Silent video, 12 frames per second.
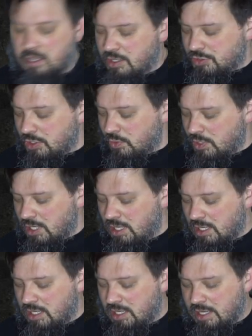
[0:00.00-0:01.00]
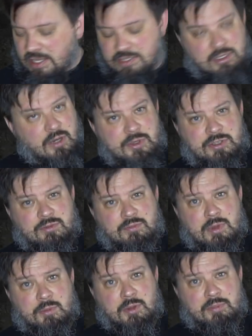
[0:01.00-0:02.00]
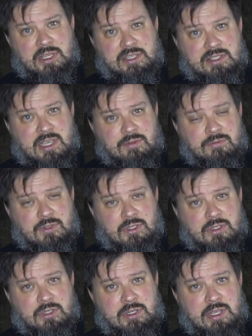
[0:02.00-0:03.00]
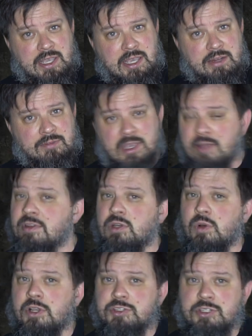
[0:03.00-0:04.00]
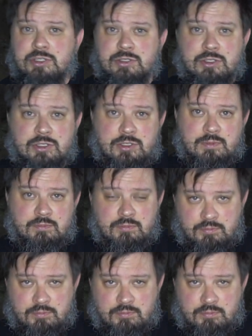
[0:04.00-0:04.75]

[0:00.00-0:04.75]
So, as always, remember to play safe, look good, and if you have any questions,